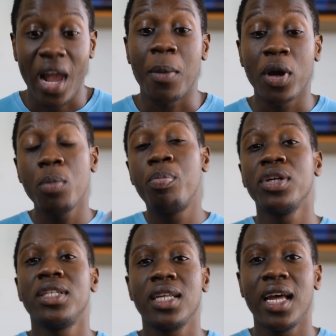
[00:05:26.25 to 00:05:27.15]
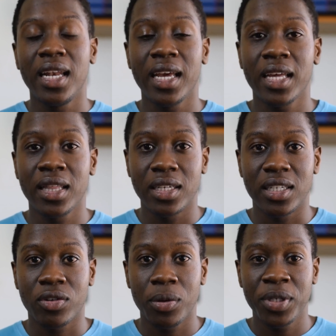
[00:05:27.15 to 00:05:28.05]
I'm going to put a link in the
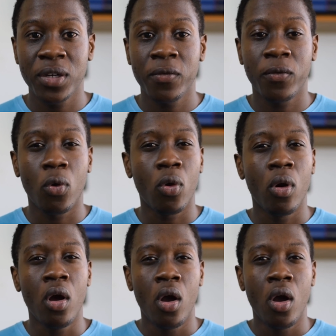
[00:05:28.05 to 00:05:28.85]
description for